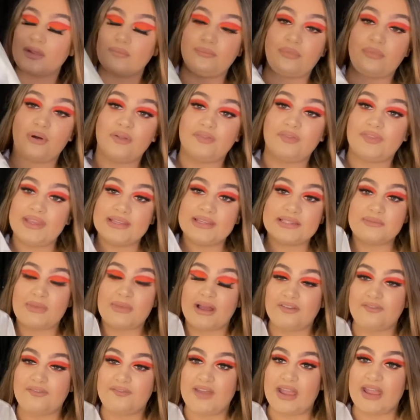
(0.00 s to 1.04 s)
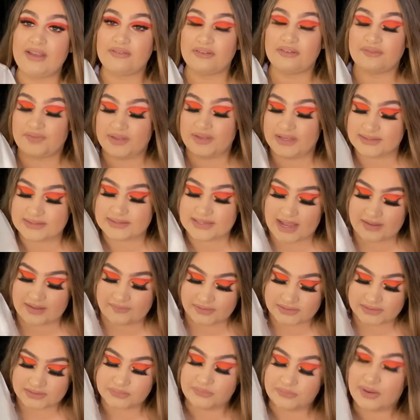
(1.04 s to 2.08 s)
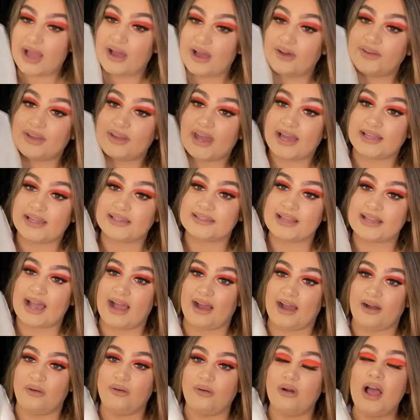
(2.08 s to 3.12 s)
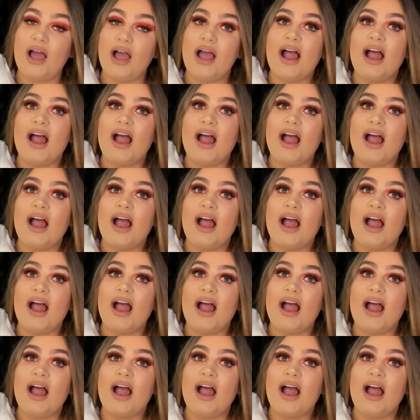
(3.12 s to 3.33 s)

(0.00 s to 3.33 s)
But these are my favourite things ever to wear on nights out.